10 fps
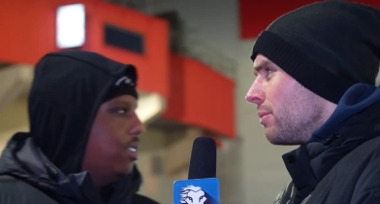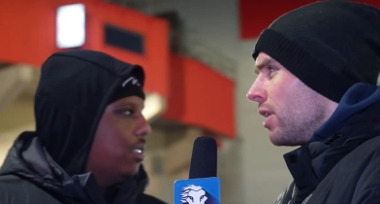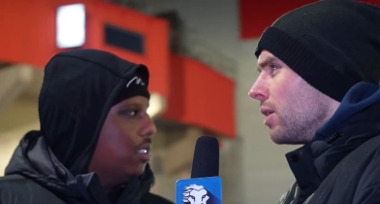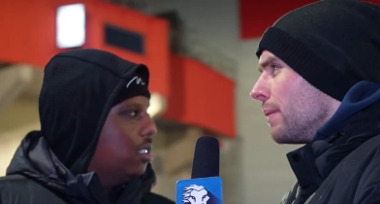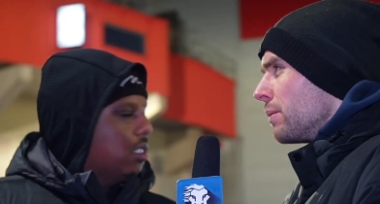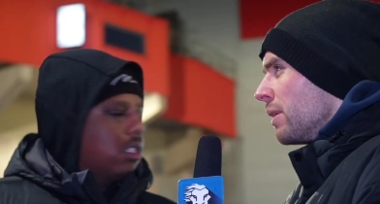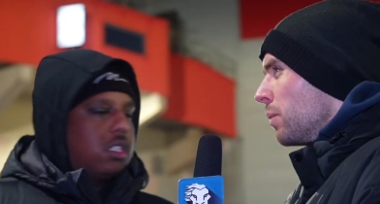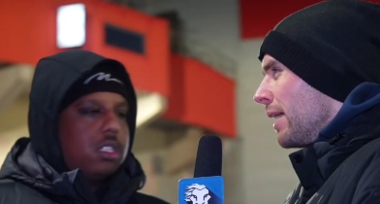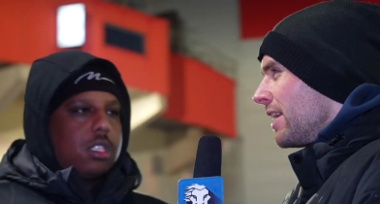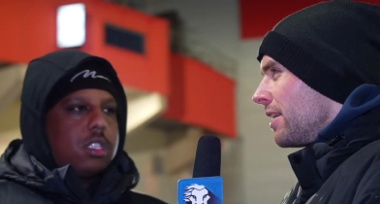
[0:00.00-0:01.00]
Speaker 1: you know, we, we
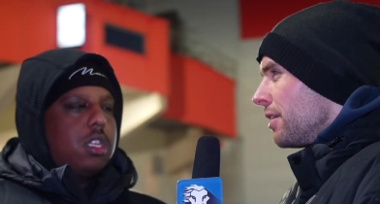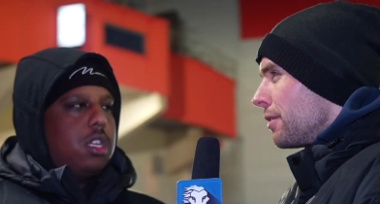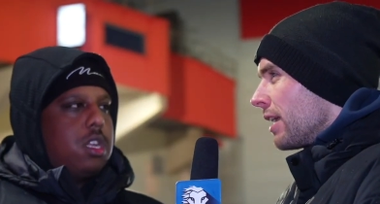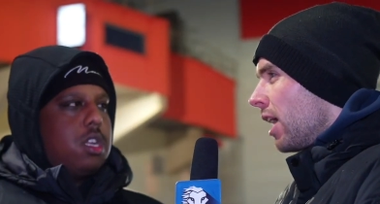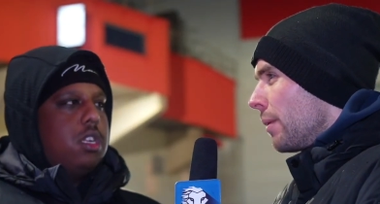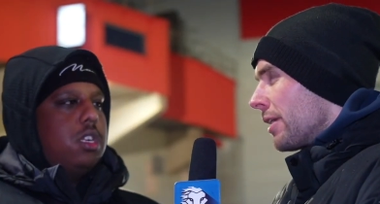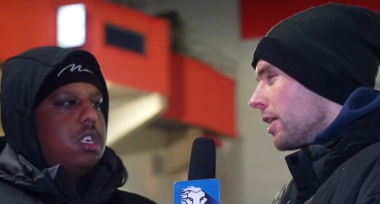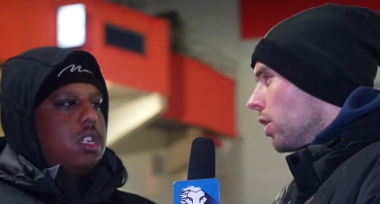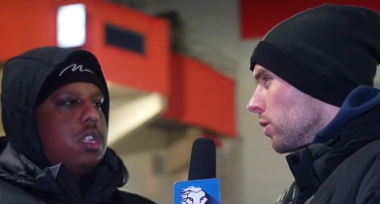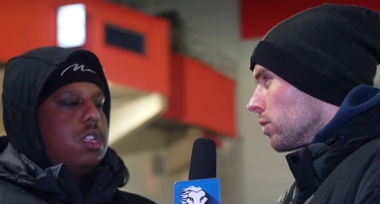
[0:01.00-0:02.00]
win and you think, oh, we're going to
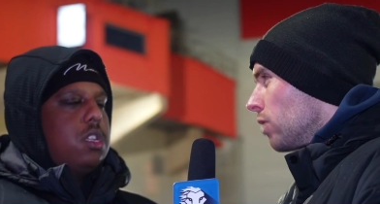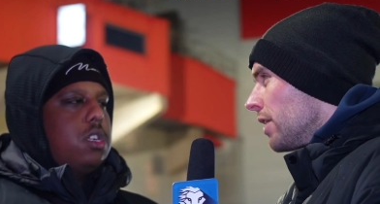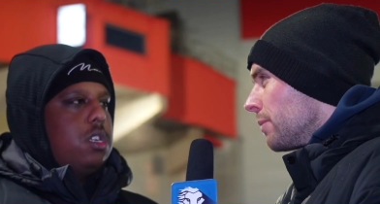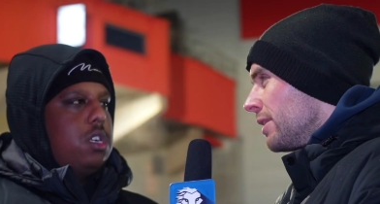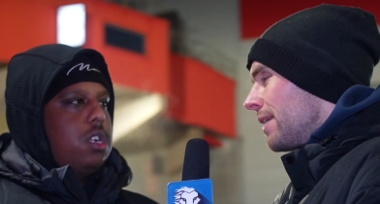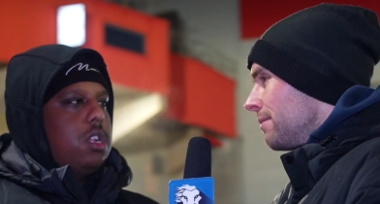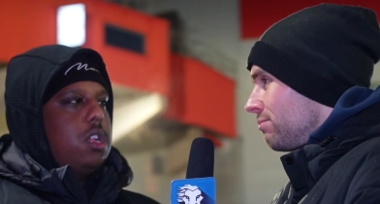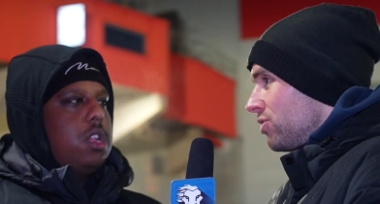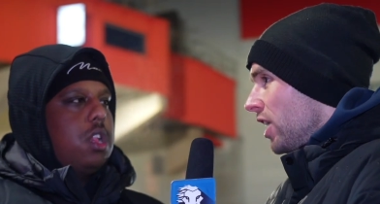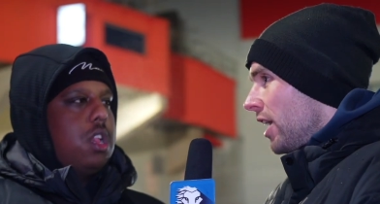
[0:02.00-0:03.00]
go on a run, we then
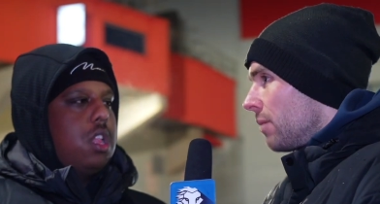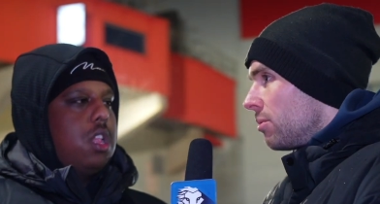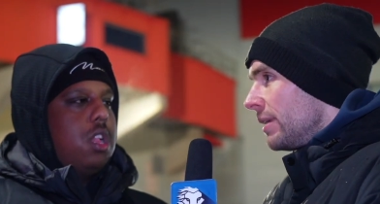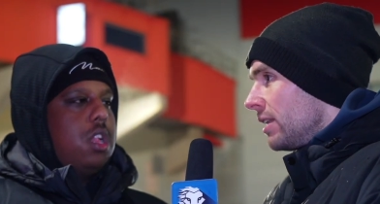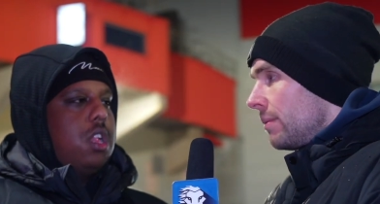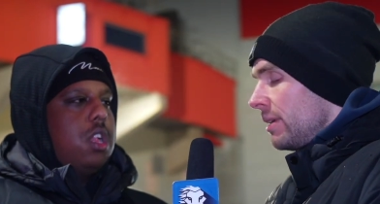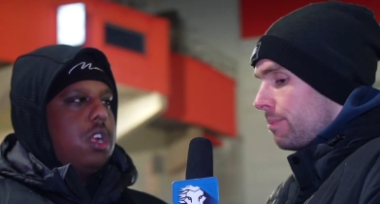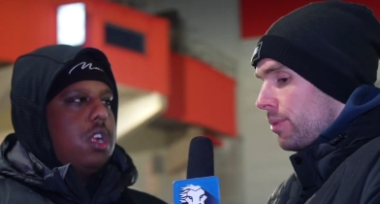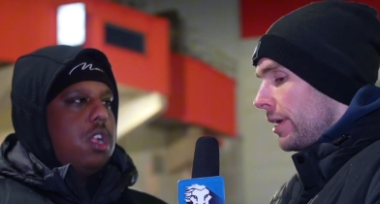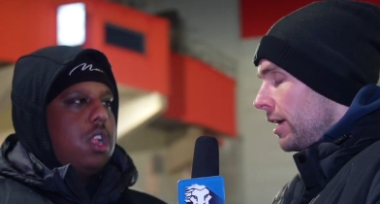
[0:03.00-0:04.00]
turn up and we and we
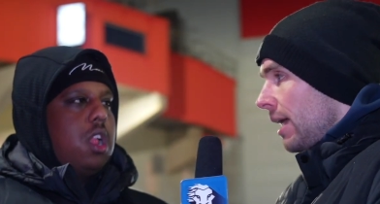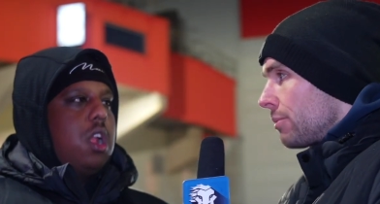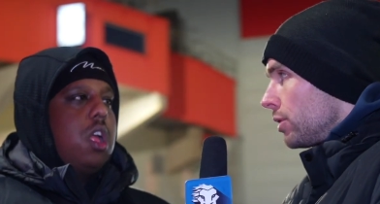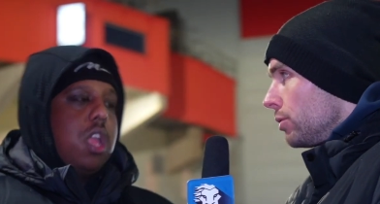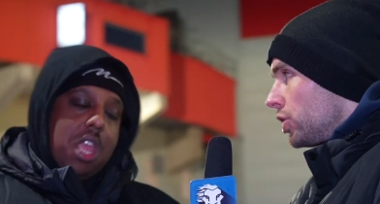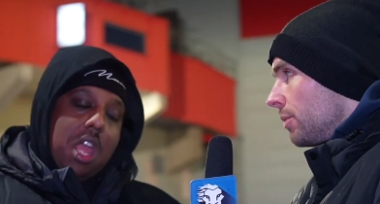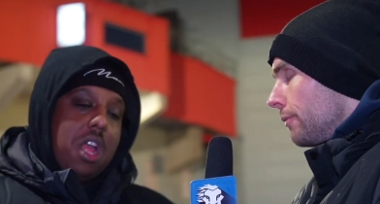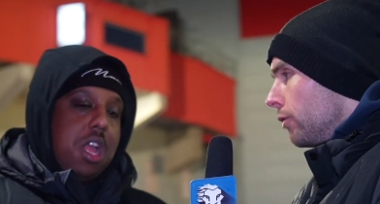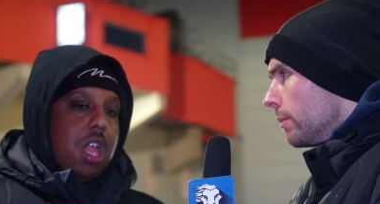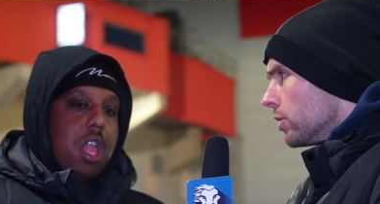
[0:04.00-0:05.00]
put in an absolute shit yeah.
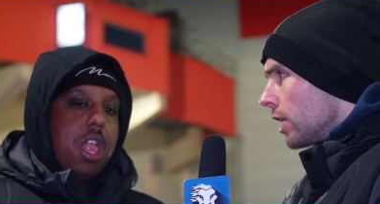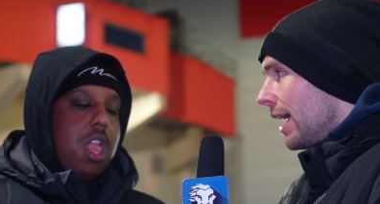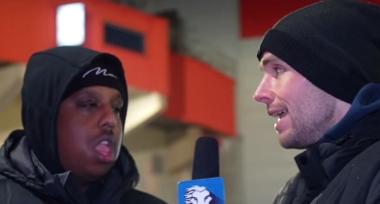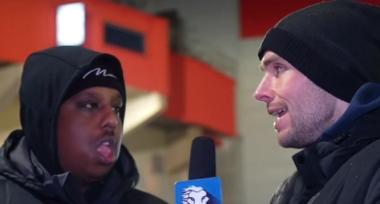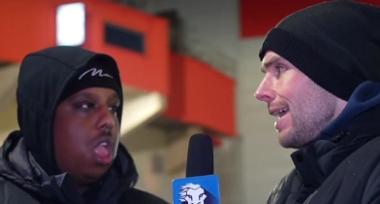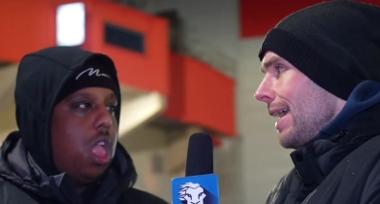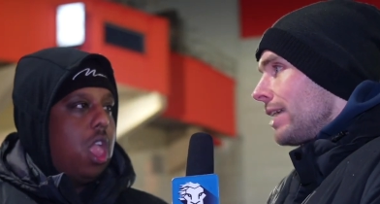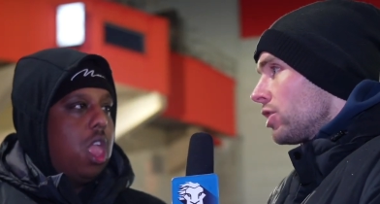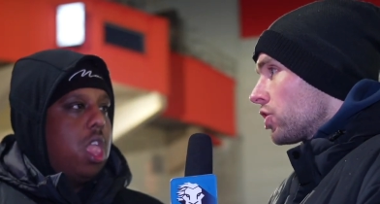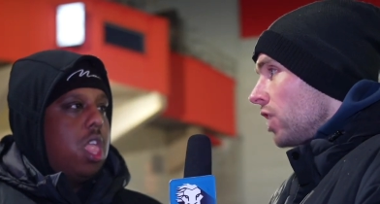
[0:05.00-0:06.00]
performance. Like,
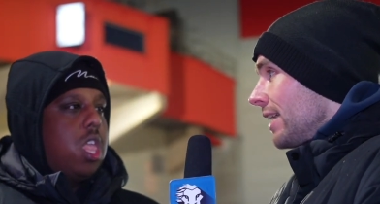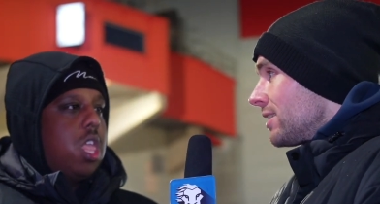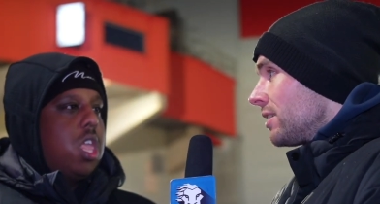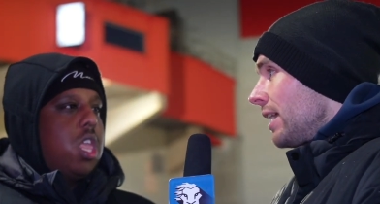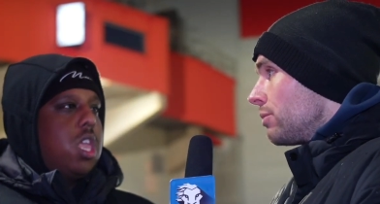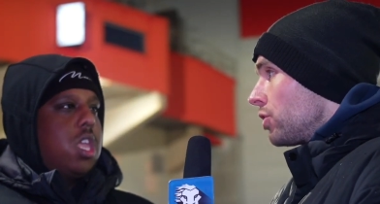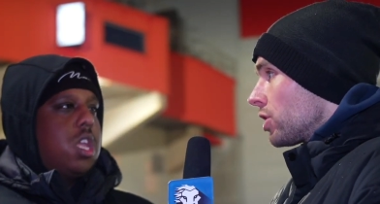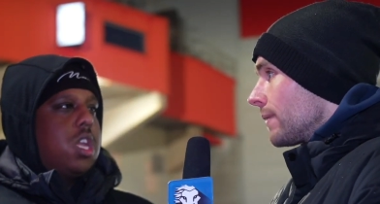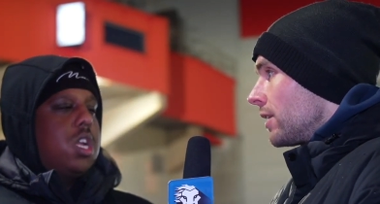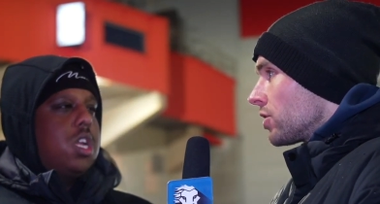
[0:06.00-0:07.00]
it's just like today was just
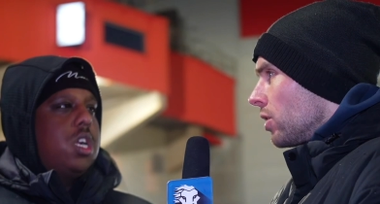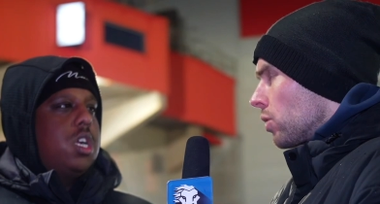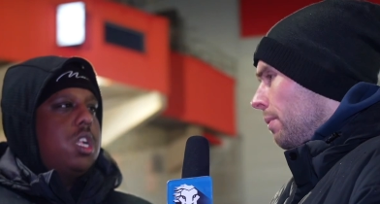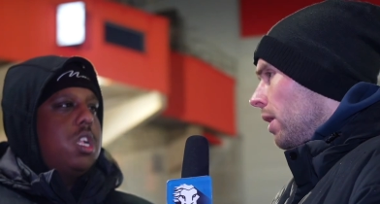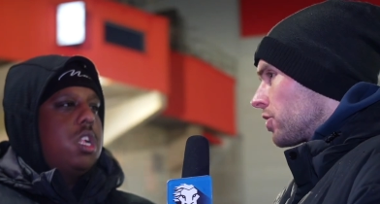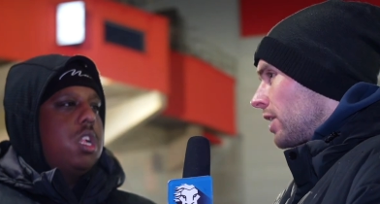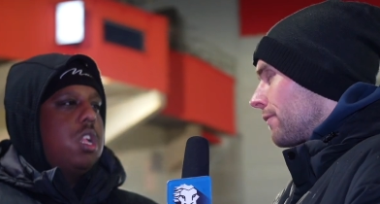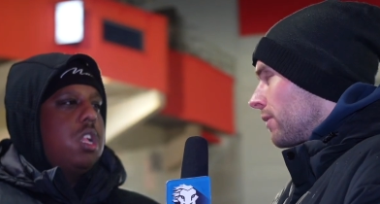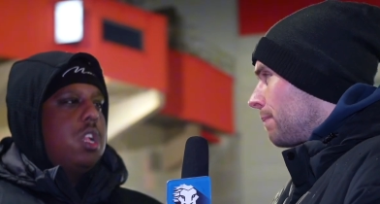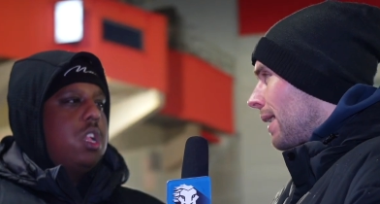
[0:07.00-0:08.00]
horrendous. Like, the passing out
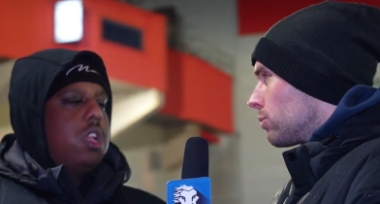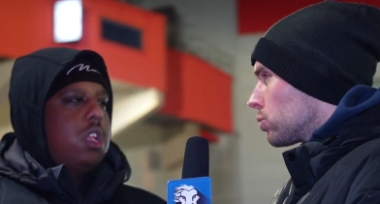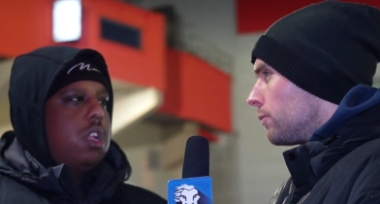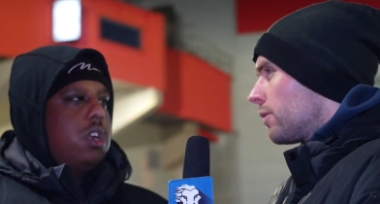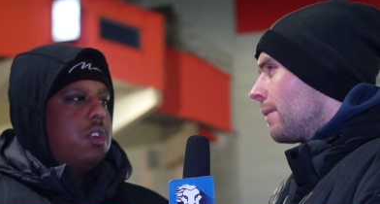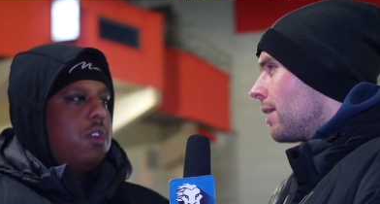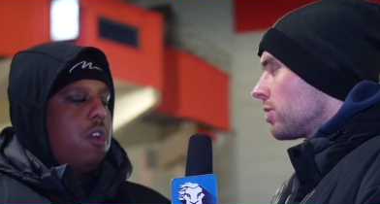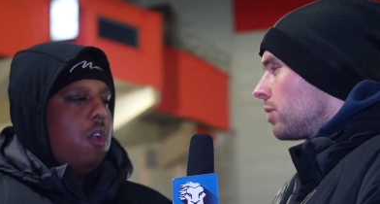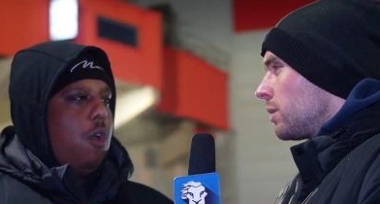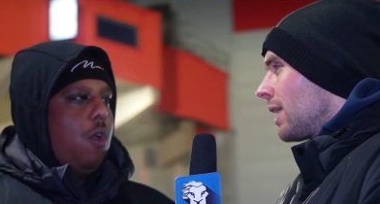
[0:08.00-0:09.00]
from the back was awful. The amount of
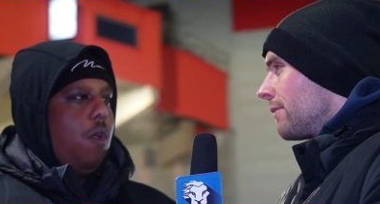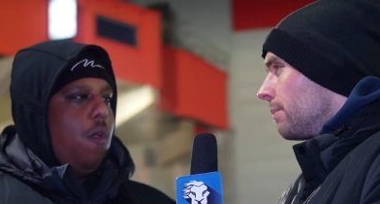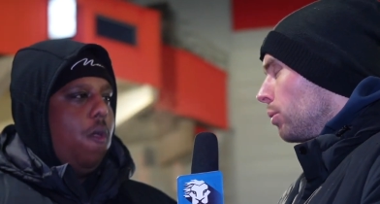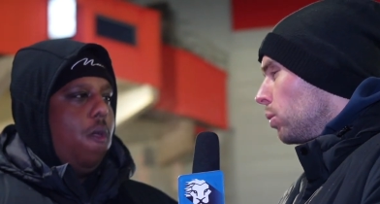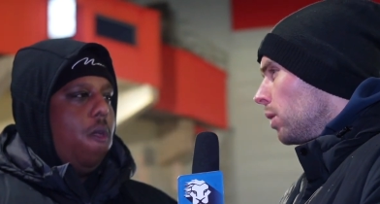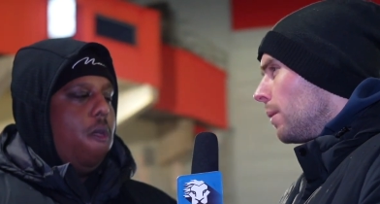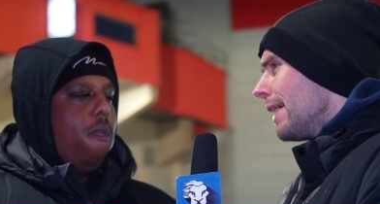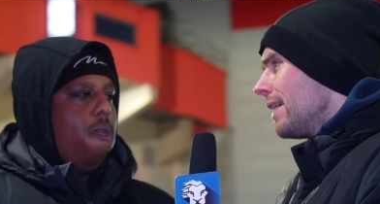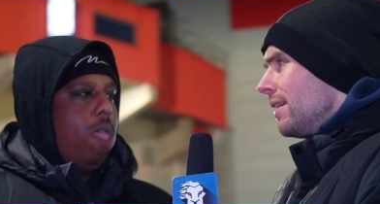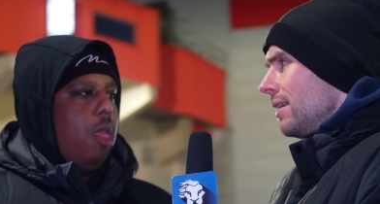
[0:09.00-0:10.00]
times we gave the ball away.